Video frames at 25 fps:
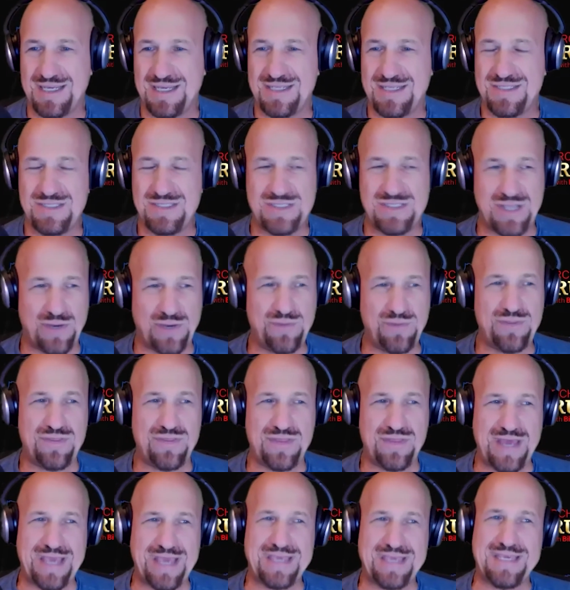Don't
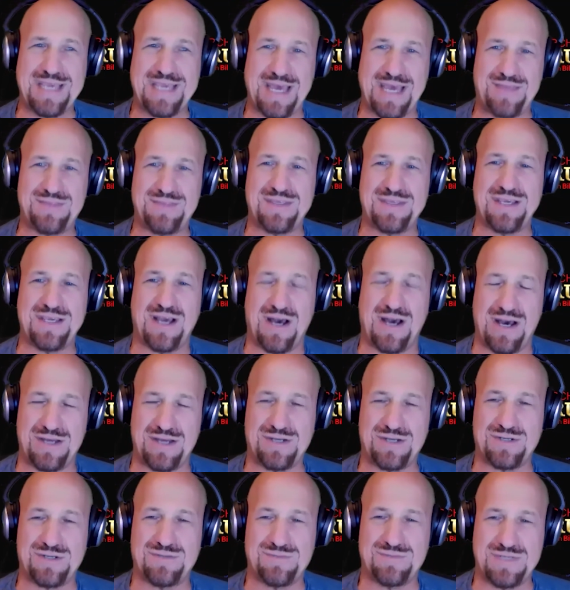they get the
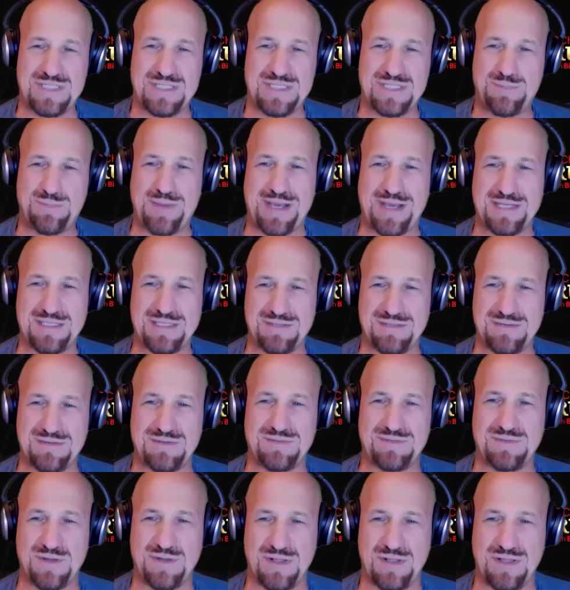honor and respect of a
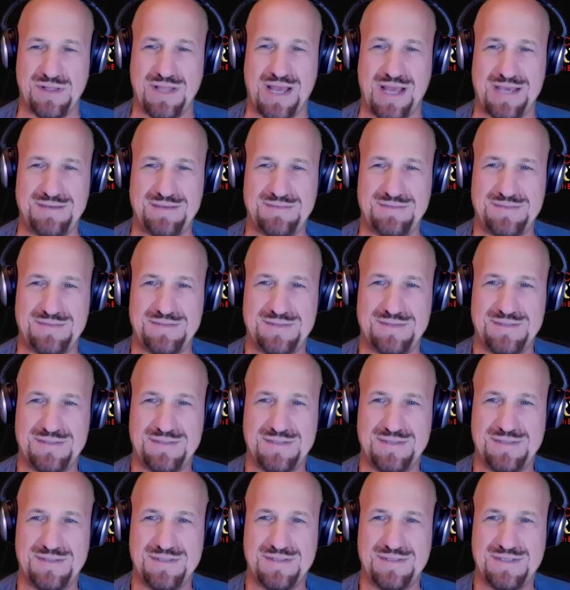full life?
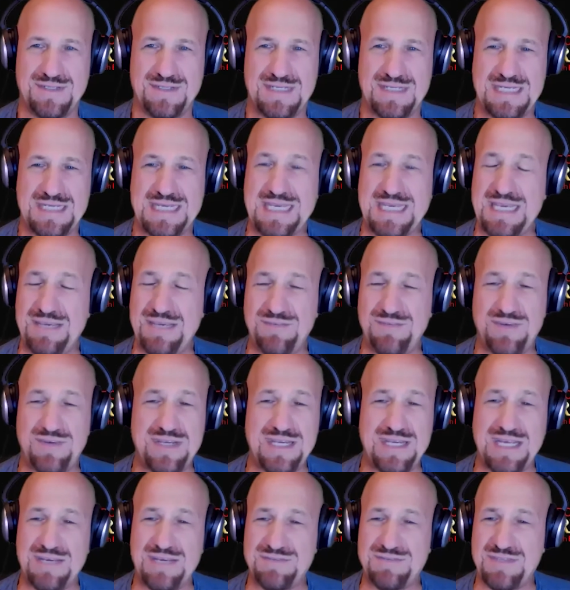Even
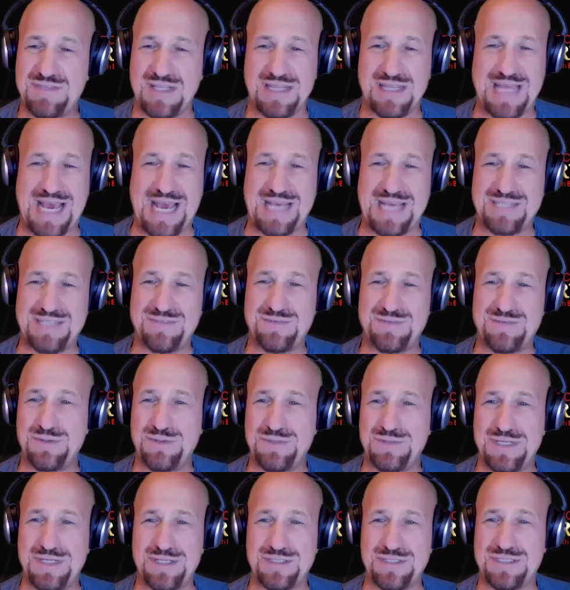if the last few
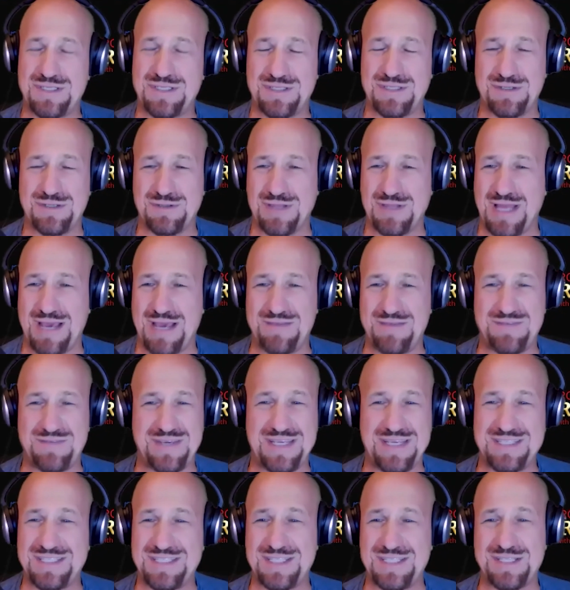years of their life
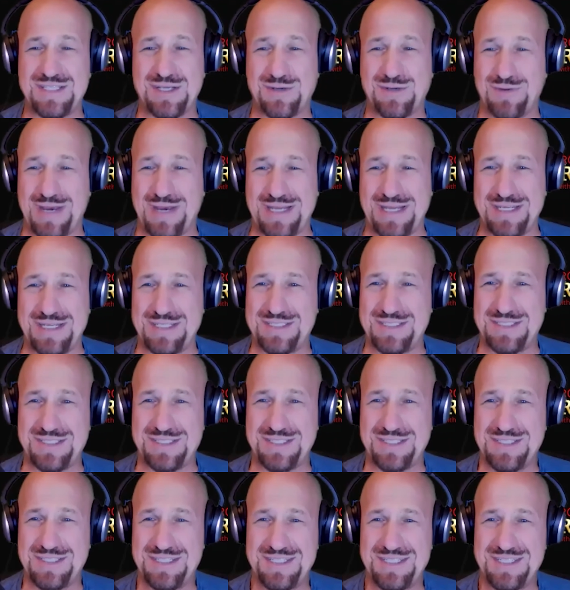isn't the greatest,
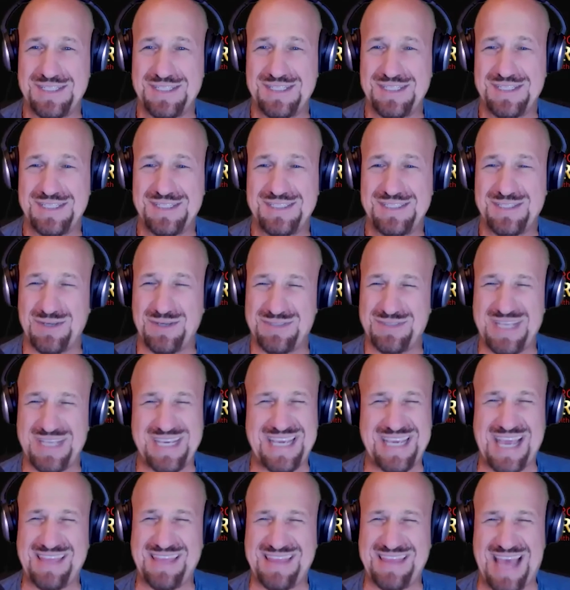don't they
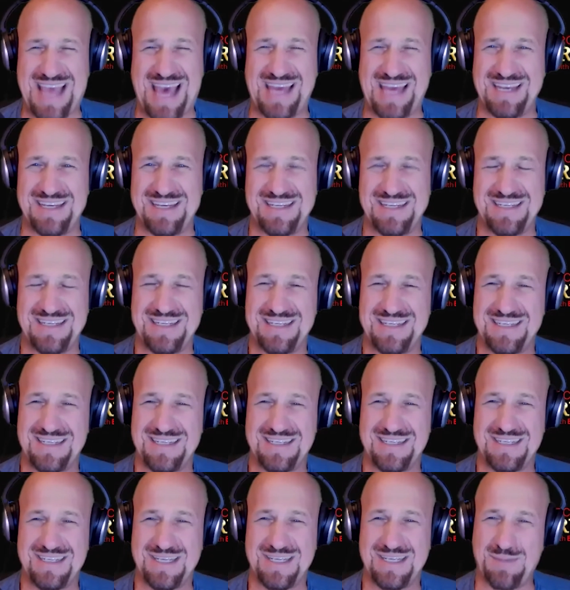get that?
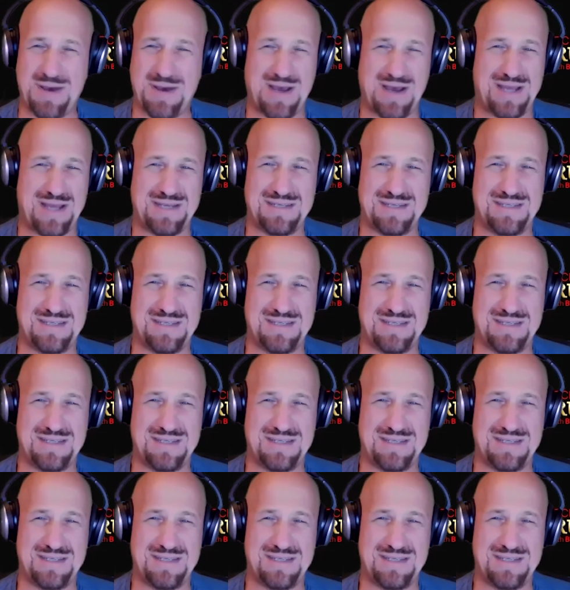Come on.